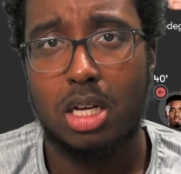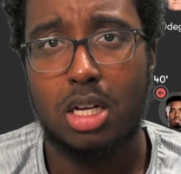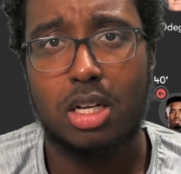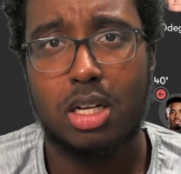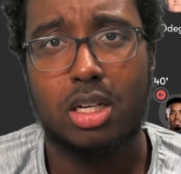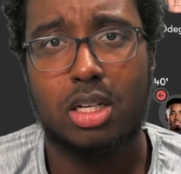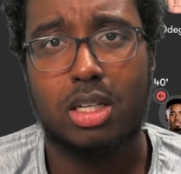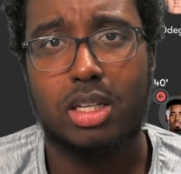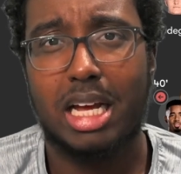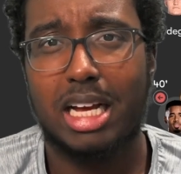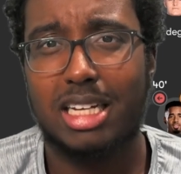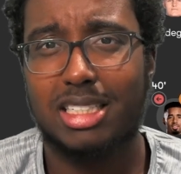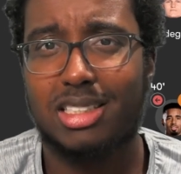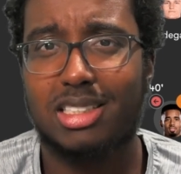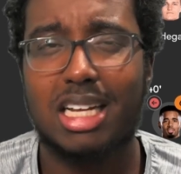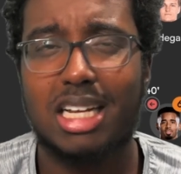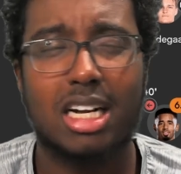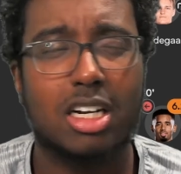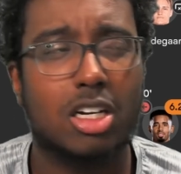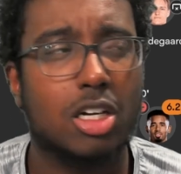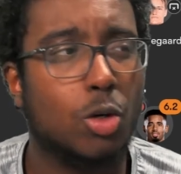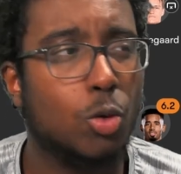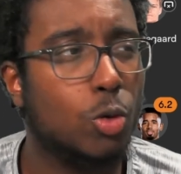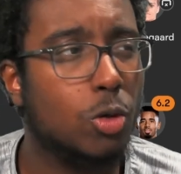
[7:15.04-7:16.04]
that
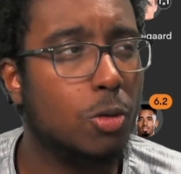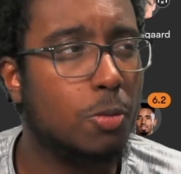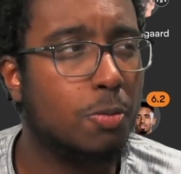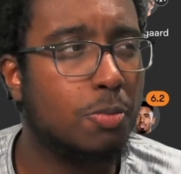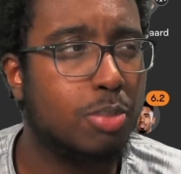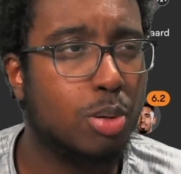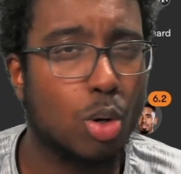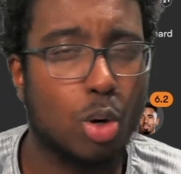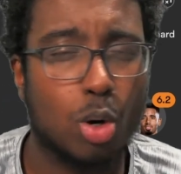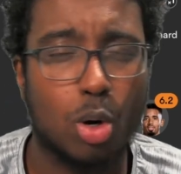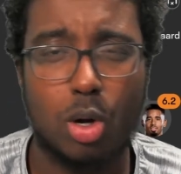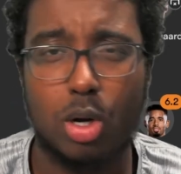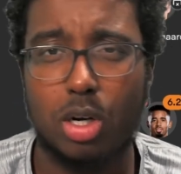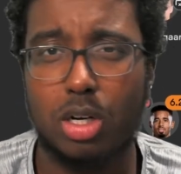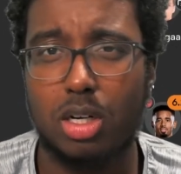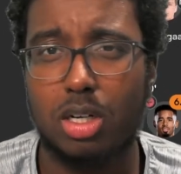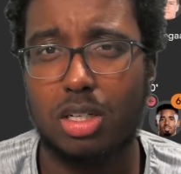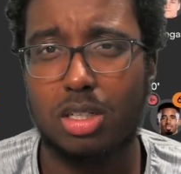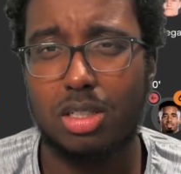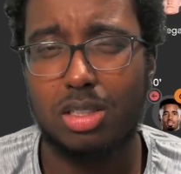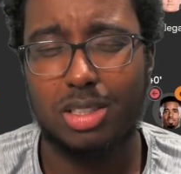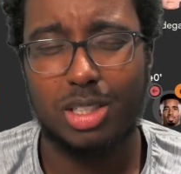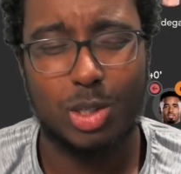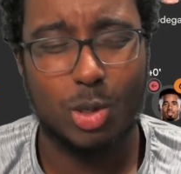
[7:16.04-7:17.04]
Saka would put on,
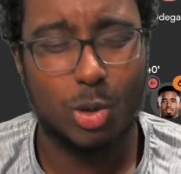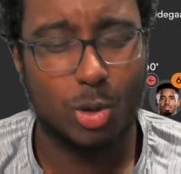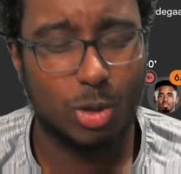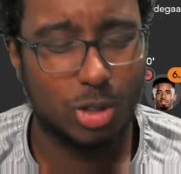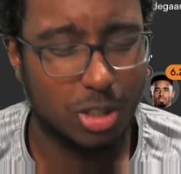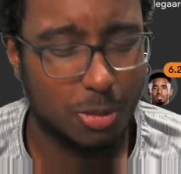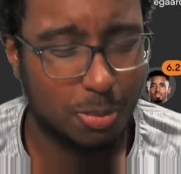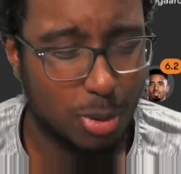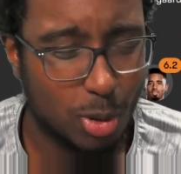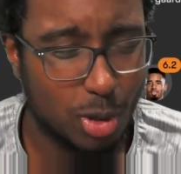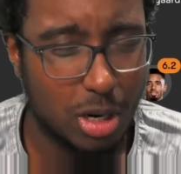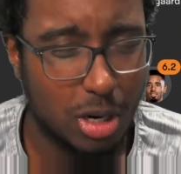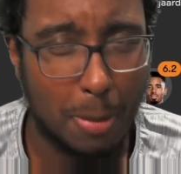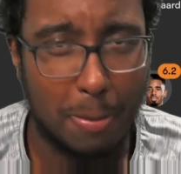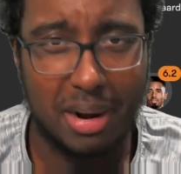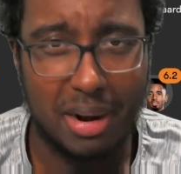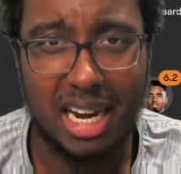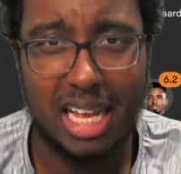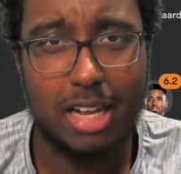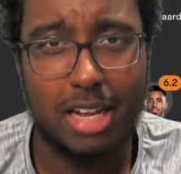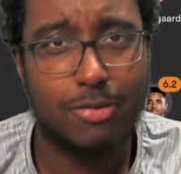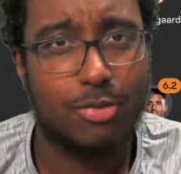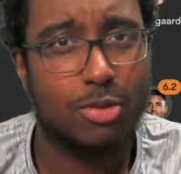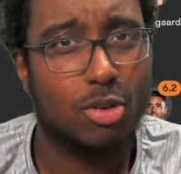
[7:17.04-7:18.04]
just put on a
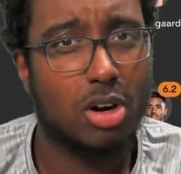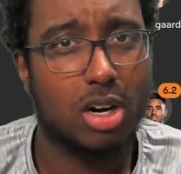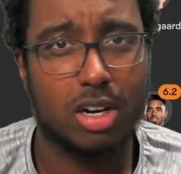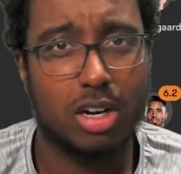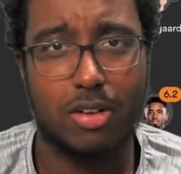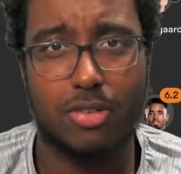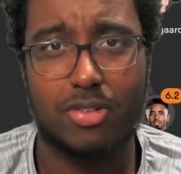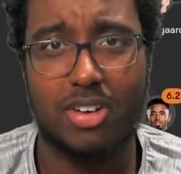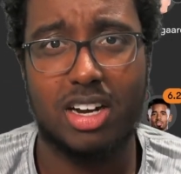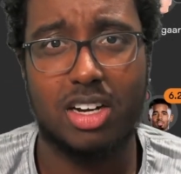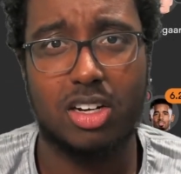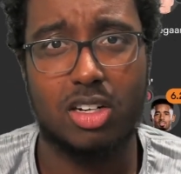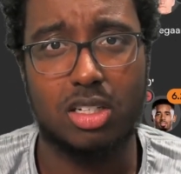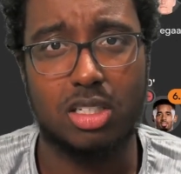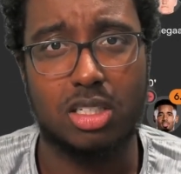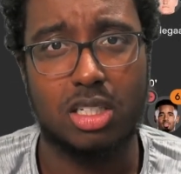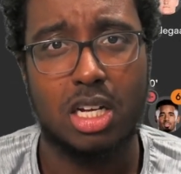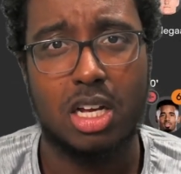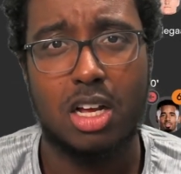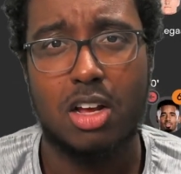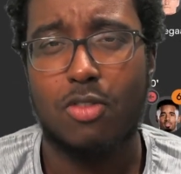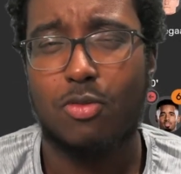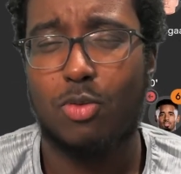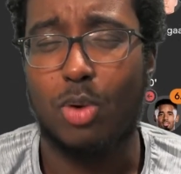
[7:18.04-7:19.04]
plate for our defenders.
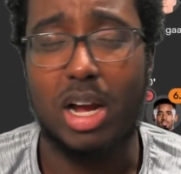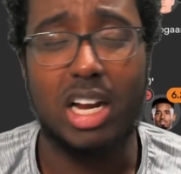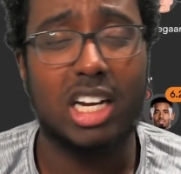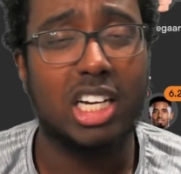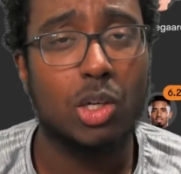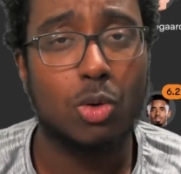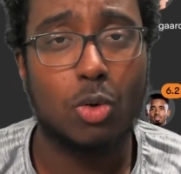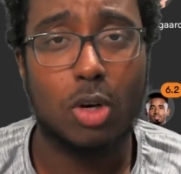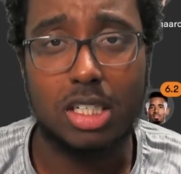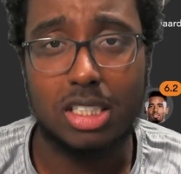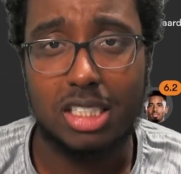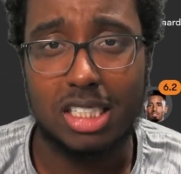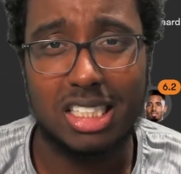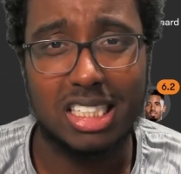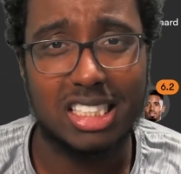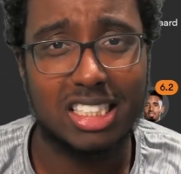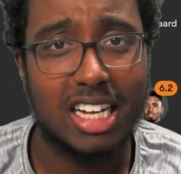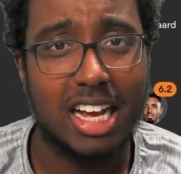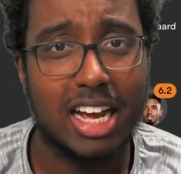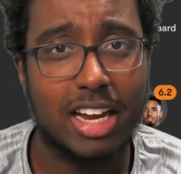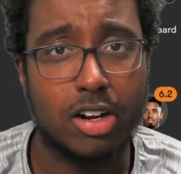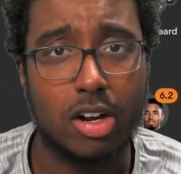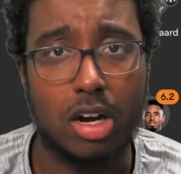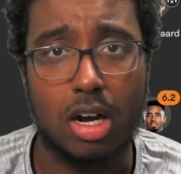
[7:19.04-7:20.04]
For anyone to just
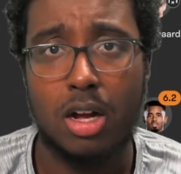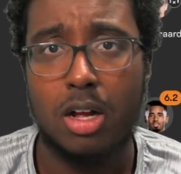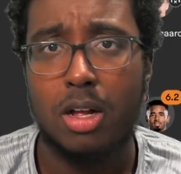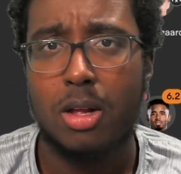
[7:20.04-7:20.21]
header.